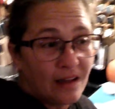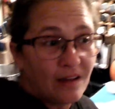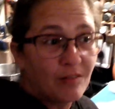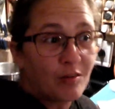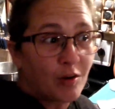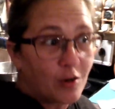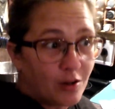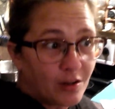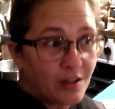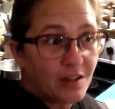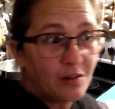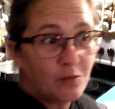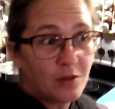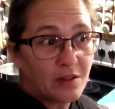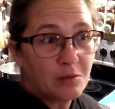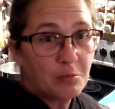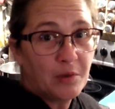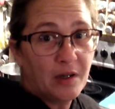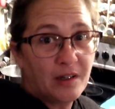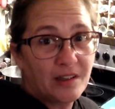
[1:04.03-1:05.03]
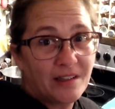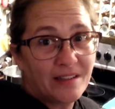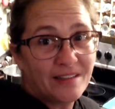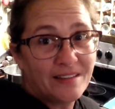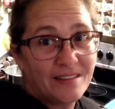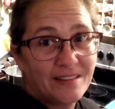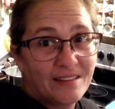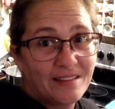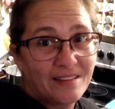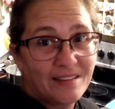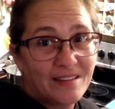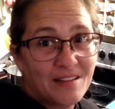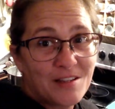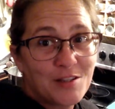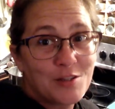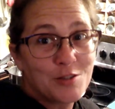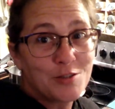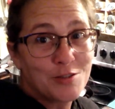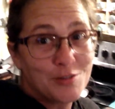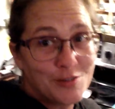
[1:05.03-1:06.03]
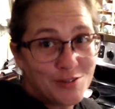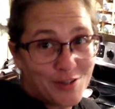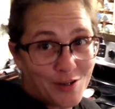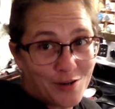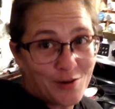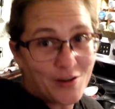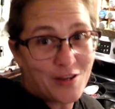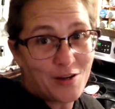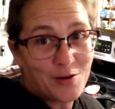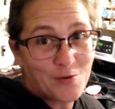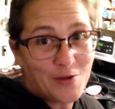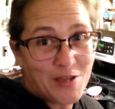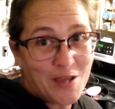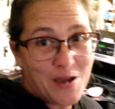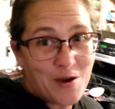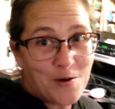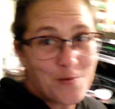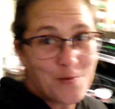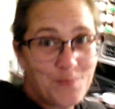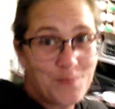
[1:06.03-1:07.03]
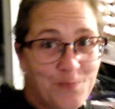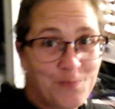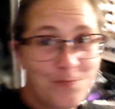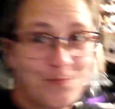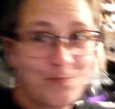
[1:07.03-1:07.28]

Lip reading: love cooking with pumpkin. So here we go.